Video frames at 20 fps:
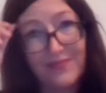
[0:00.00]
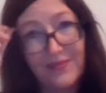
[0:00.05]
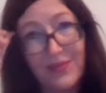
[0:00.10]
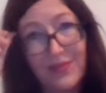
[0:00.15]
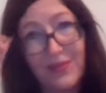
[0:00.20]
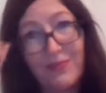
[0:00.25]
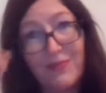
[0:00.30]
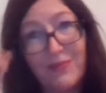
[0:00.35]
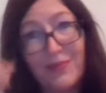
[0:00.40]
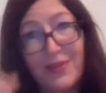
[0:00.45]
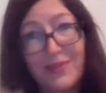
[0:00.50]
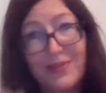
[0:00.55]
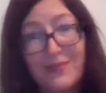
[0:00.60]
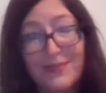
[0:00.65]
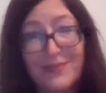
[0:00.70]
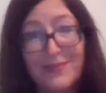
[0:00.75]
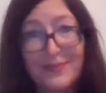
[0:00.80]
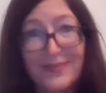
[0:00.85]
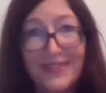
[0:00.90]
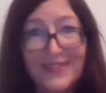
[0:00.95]

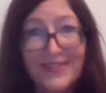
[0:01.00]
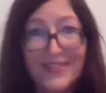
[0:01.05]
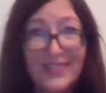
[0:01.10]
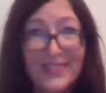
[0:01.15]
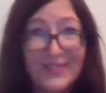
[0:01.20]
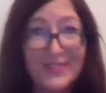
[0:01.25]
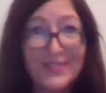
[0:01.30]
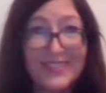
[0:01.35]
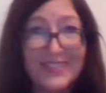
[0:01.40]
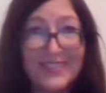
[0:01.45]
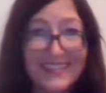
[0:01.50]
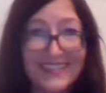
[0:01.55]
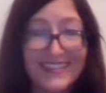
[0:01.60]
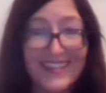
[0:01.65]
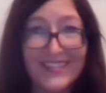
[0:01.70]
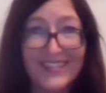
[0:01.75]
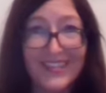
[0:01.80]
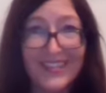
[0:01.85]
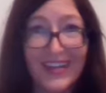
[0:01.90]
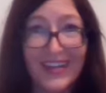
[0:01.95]
We're recording
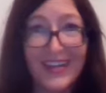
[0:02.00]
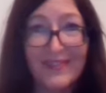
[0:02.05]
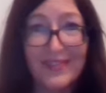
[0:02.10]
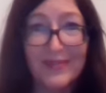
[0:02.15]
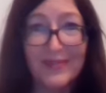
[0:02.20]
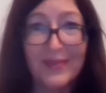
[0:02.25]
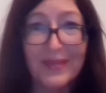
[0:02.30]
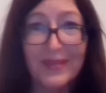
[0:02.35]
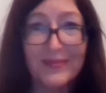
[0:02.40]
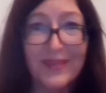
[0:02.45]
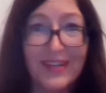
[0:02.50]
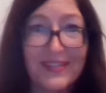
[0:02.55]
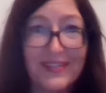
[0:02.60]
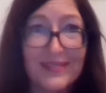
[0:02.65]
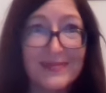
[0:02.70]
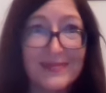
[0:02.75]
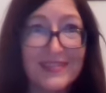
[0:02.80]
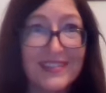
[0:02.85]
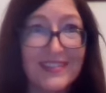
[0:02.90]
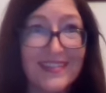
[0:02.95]
now. Hi everyone,
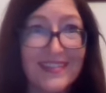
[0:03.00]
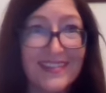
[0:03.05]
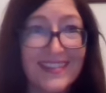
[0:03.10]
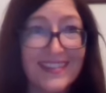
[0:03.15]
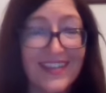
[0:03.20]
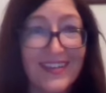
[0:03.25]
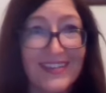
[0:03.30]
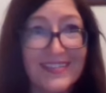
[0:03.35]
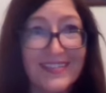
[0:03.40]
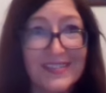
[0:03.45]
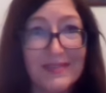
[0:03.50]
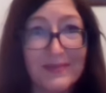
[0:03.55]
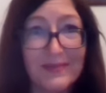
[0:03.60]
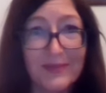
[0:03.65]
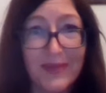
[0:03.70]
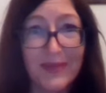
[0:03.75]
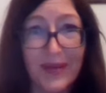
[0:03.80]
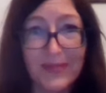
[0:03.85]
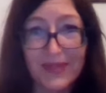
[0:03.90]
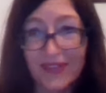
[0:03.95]
welcome to the third
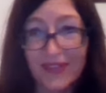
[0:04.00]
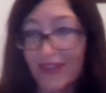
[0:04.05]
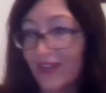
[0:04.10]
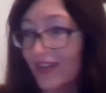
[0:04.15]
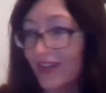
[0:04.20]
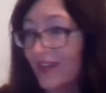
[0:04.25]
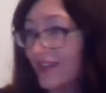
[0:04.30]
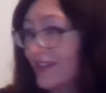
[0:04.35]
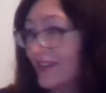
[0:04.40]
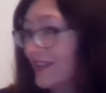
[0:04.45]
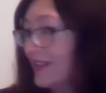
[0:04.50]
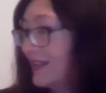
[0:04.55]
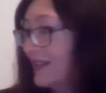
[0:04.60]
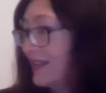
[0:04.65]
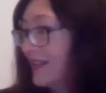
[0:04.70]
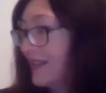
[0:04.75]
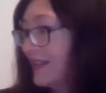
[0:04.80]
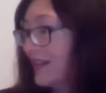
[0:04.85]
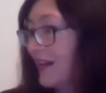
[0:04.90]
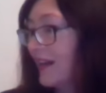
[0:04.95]
webinar,
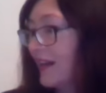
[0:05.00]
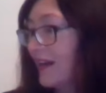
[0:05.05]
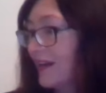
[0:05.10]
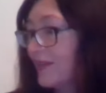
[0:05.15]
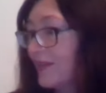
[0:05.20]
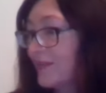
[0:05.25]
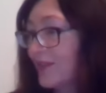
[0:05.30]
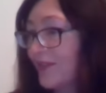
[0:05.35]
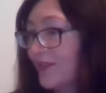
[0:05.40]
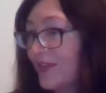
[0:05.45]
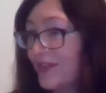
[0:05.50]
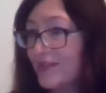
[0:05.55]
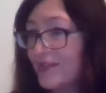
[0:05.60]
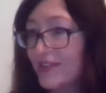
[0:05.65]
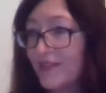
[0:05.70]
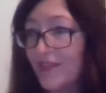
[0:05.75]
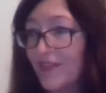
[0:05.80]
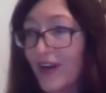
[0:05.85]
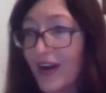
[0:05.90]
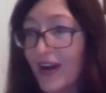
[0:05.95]
the
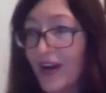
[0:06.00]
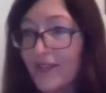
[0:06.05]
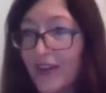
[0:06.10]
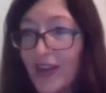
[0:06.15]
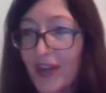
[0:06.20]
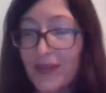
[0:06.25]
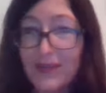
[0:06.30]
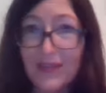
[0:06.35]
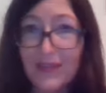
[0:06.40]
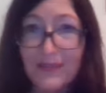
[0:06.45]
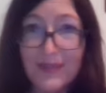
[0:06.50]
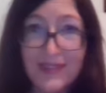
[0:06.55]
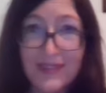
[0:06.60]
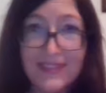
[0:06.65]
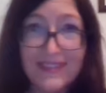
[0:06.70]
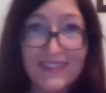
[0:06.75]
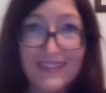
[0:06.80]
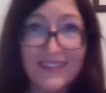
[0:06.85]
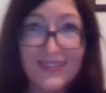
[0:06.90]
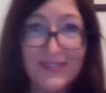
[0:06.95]
55. I hope you've
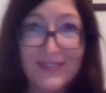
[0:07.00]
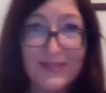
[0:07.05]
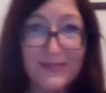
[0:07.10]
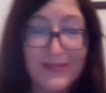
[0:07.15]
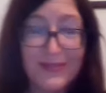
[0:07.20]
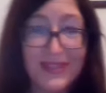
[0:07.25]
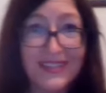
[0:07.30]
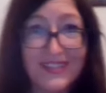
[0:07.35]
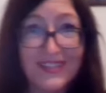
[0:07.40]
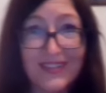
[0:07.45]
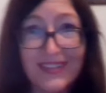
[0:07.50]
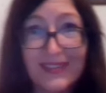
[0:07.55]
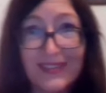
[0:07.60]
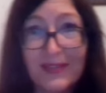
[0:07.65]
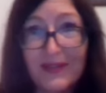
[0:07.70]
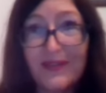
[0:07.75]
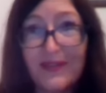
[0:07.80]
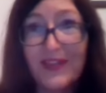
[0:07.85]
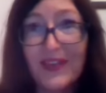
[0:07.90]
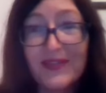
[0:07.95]
all been doing
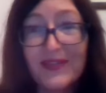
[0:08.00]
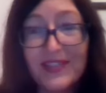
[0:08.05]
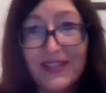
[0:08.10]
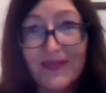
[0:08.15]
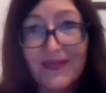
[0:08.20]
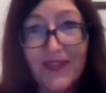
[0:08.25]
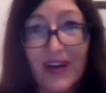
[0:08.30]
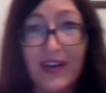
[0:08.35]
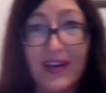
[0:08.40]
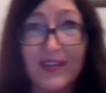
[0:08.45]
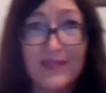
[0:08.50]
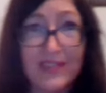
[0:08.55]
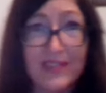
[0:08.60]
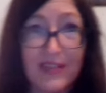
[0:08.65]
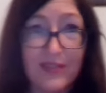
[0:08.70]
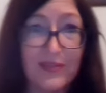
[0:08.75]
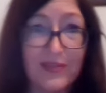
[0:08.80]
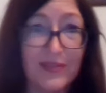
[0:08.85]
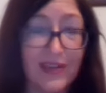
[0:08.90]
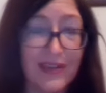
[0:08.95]
your 55s.
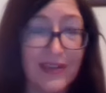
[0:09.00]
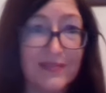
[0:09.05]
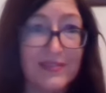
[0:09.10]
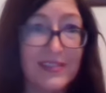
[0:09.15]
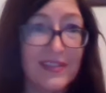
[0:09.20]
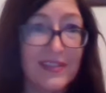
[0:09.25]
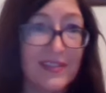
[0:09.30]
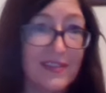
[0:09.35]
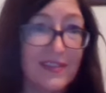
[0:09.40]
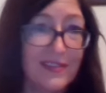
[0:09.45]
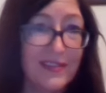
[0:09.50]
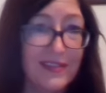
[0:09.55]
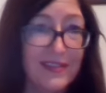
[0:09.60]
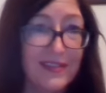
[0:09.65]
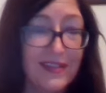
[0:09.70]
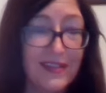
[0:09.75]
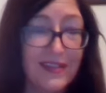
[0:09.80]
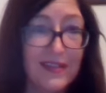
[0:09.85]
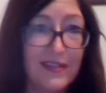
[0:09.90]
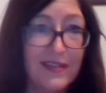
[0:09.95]
Oh, I have to
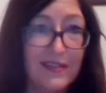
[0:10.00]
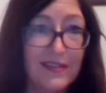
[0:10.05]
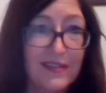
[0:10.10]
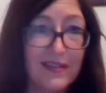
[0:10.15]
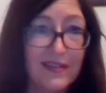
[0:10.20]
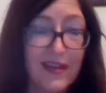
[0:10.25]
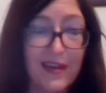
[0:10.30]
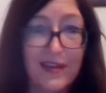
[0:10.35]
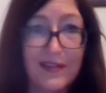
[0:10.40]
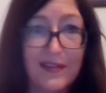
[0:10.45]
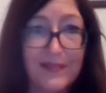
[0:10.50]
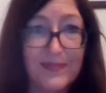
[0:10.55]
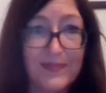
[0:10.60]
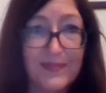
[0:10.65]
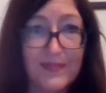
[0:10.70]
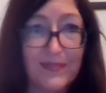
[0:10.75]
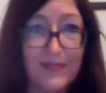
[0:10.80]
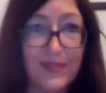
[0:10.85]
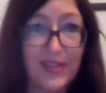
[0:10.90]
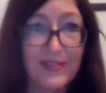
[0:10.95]

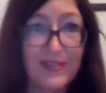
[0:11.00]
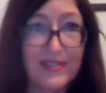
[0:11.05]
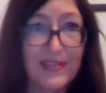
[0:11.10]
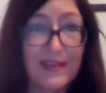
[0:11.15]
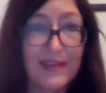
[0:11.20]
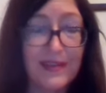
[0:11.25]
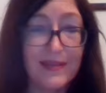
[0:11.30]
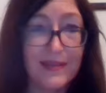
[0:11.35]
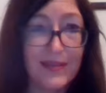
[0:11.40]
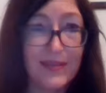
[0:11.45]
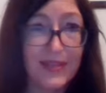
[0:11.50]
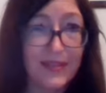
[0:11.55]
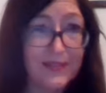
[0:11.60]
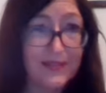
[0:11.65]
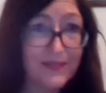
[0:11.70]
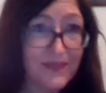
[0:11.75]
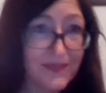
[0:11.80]
mute it in a minute.